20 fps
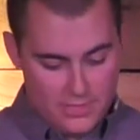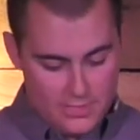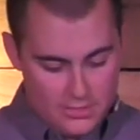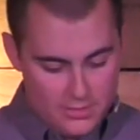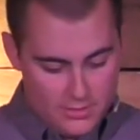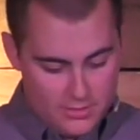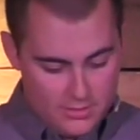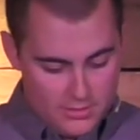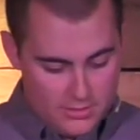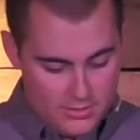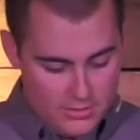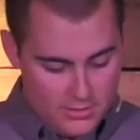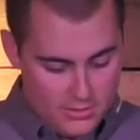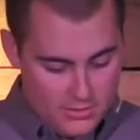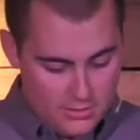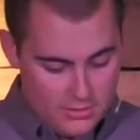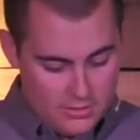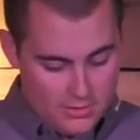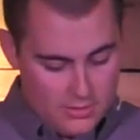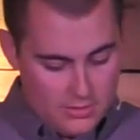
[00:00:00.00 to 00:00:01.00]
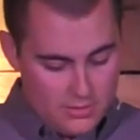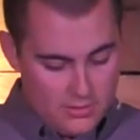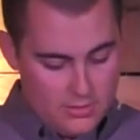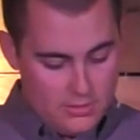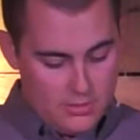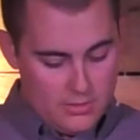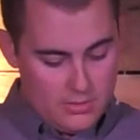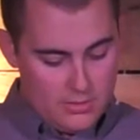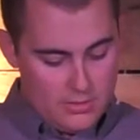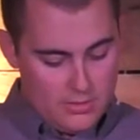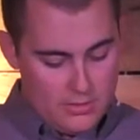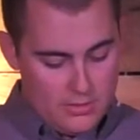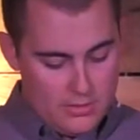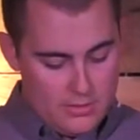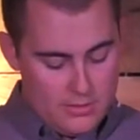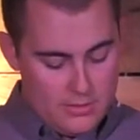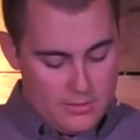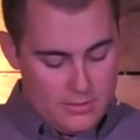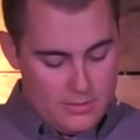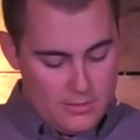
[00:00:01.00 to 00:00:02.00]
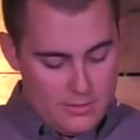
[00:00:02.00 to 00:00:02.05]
(silence)